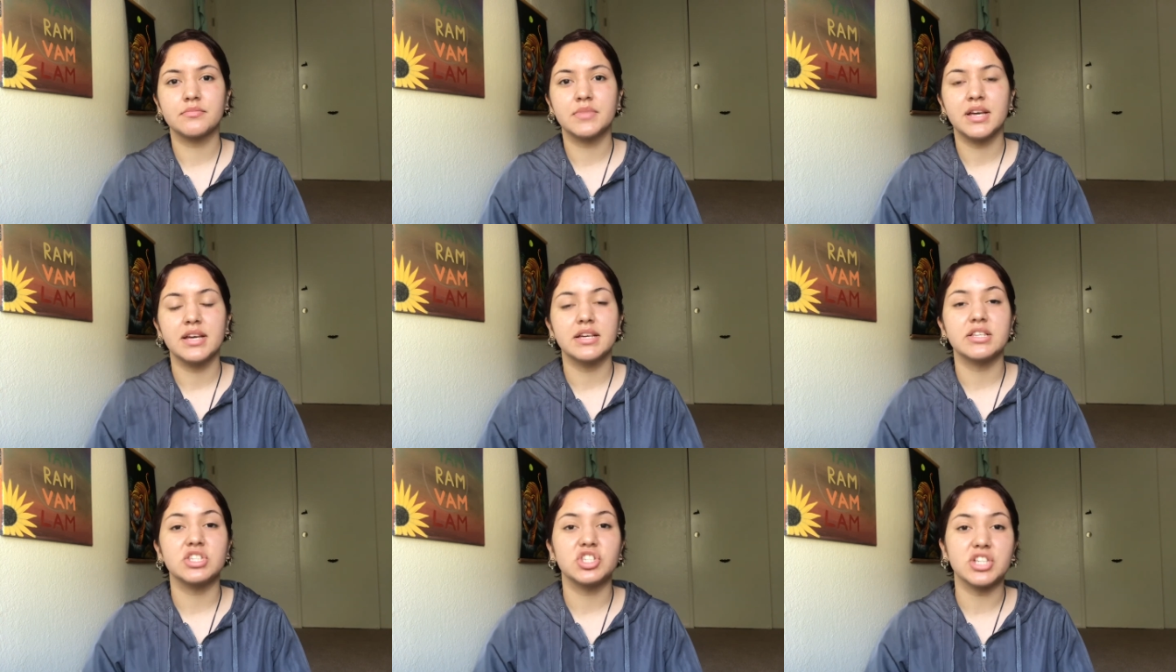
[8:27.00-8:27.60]

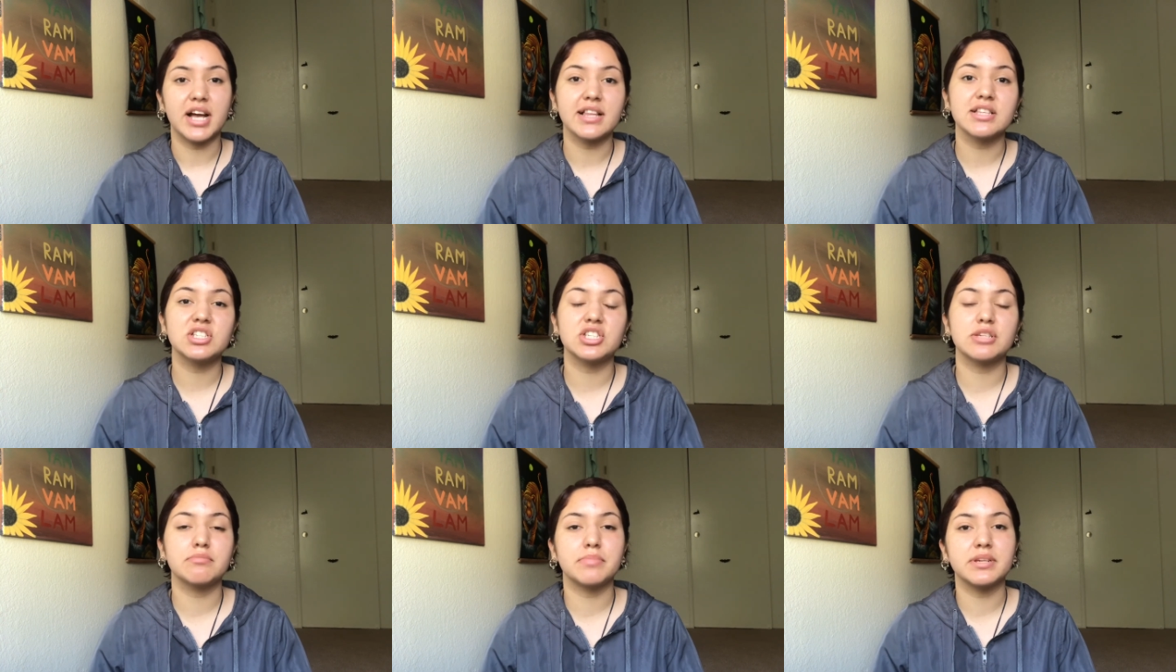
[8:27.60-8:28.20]
It's
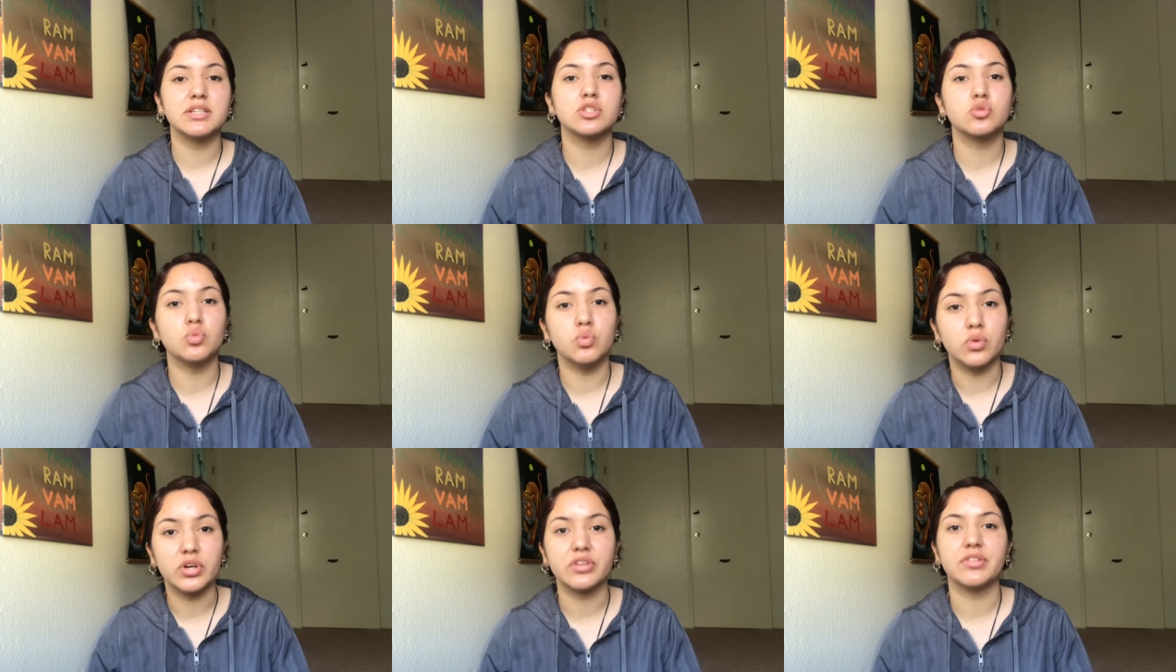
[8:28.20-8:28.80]
challenging, but it's
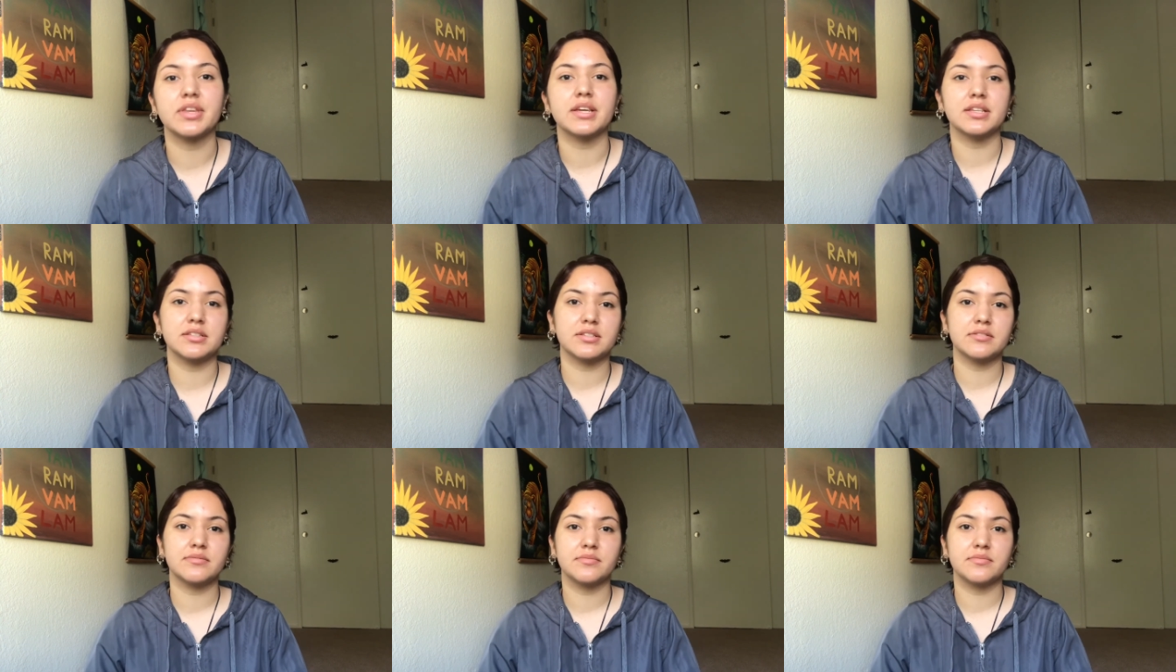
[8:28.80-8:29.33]
worth it.